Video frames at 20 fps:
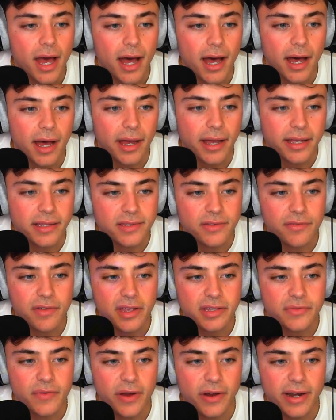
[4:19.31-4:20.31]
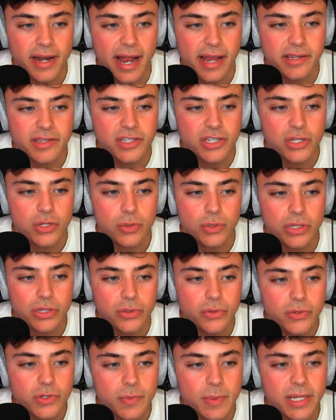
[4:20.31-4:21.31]
uh, it's it's very nice to
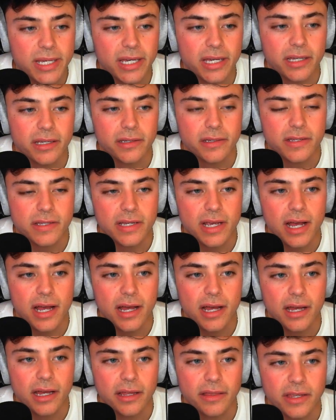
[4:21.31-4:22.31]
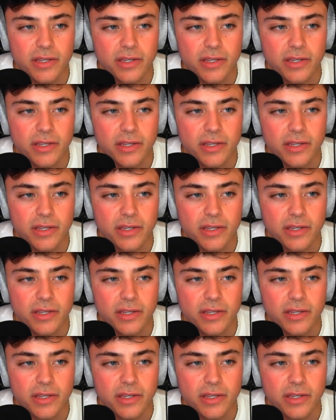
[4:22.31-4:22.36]
use because uh,